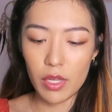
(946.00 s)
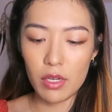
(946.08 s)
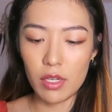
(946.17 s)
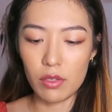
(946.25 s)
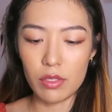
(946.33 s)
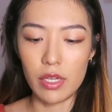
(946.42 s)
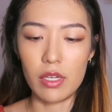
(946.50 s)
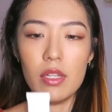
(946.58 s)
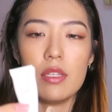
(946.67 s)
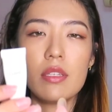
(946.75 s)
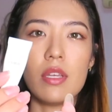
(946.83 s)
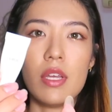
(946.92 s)
that looks like
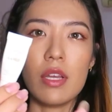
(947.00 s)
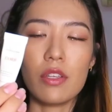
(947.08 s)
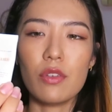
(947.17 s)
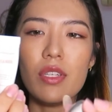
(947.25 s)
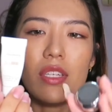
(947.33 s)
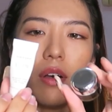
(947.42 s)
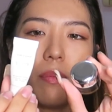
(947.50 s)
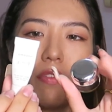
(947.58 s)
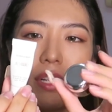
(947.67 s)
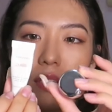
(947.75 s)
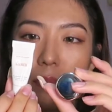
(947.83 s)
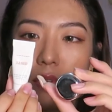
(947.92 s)
this. So these are all both
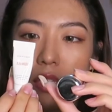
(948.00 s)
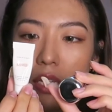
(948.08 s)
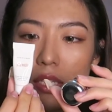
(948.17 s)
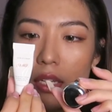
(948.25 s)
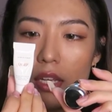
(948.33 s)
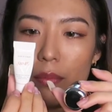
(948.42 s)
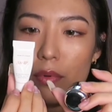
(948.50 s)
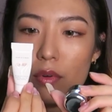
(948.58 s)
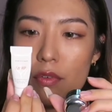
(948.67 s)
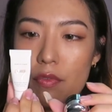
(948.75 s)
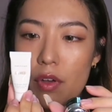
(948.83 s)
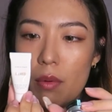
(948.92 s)
like sample size, but they are
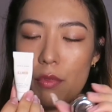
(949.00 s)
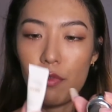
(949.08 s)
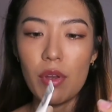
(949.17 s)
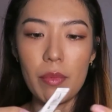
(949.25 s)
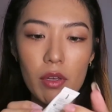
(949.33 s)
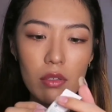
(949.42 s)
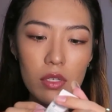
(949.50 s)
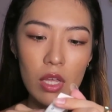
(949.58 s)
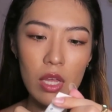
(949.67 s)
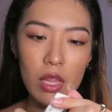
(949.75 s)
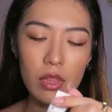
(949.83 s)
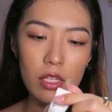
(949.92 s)
both 3 mils.
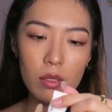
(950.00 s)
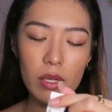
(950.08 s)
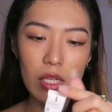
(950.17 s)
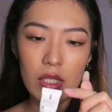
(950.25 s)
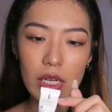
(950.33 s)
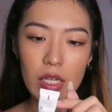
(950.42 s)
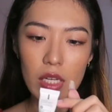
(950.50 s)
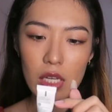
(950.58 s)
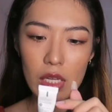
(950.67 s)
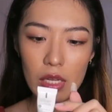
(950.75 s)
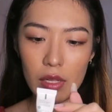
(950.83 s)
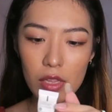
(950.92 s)
This one is like
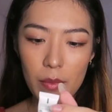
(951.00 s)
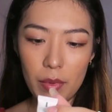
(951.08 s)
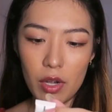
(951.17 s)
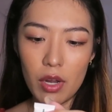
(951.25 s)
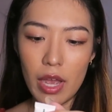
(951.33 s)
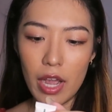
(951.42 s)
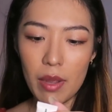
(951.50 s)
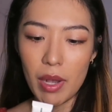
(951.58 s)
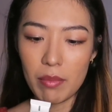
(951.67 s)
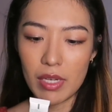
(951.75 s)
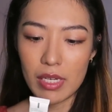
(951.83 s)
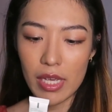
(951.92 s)
the La Mer Eye
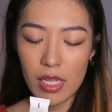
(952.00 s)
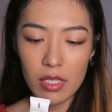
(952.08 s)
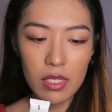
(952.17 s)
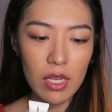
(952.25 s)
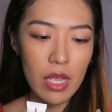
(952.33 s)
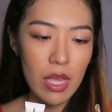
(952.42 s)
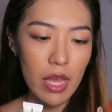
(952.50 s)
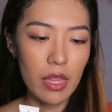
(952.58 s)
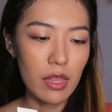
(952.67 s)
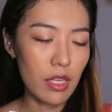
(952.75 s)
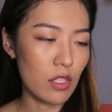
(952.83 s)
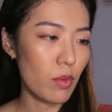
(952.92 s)
Balm Intense,
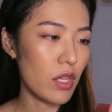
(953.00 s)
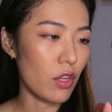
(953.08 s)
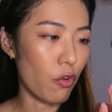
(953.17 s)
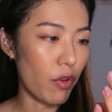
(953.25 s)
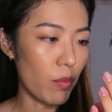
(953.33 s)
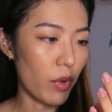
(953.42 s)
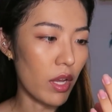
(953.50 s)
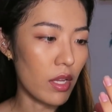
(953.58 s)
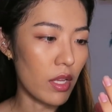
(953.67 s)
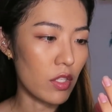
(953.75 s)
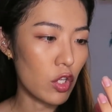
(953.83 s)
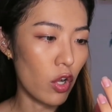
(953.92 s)
and this one, the green one,
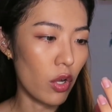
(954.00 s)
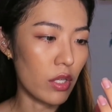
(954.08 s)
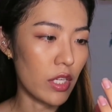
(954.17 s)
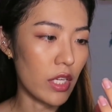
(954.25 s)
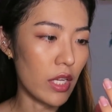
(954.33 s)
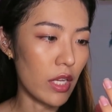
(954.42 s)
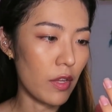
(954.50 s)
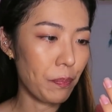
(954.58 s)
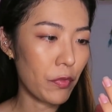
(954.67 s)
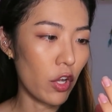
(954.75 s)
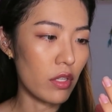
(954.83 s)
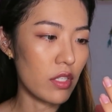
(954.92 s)
it's called the
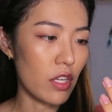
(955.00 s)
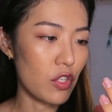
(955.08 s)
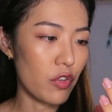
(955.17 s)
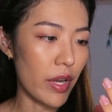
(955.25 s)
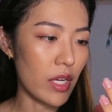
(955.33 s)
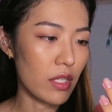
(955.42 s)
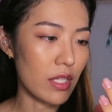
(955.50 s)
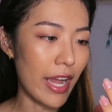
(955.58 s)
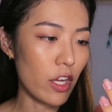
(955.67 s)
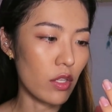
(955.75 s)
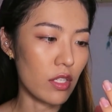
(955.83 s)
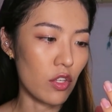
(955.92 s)
Concentrate, the Eye
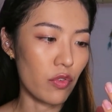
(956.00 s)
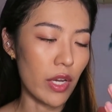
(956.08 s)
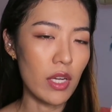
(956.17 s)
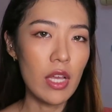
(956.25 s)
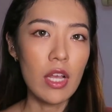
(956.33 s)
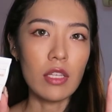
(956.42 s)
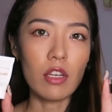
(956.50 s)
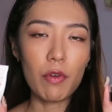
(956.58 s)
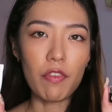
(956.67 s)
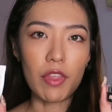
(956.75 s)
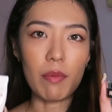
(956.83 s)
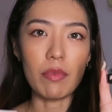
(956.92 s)
Concentrate. So both
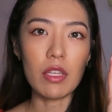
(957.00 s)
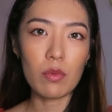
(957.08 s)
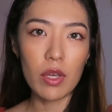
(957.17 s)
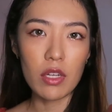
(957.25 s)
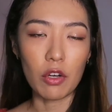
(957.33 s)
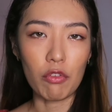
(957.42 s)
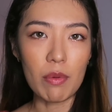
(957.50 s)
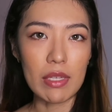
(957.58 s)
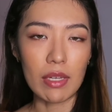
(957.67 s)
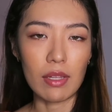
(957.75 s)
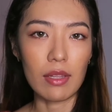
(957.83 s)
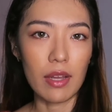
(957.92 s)
of them, this one, the cream is
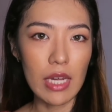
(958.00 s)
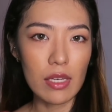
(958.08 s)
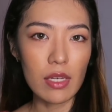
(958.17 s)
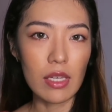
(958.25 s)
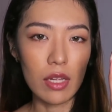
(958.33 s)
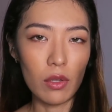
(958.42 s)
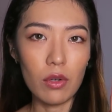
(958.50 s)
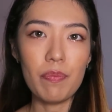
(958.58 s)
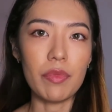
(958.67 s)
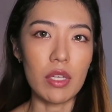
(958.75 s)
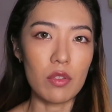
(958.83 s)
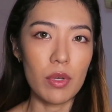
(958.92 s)
like a light yellow.
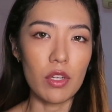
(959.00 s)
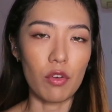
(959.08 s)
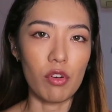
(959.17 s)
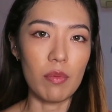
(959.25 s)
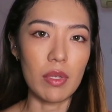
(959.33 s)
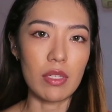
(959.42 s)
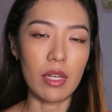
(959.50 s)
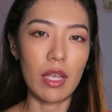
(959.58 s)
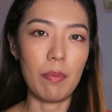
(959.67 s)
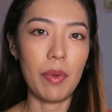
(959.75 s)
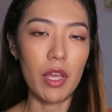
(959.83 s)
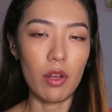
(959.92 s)
This one, the cream is like a
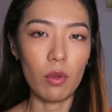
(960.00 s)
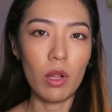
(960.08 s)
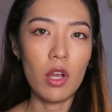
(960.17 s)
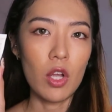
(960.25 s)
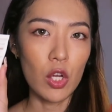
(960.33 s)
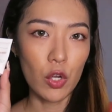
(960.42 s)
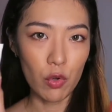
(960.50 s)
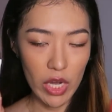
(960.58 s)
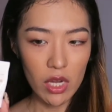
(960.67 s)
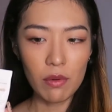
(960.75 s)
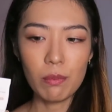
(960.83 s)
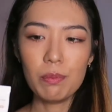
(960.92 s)
pale green.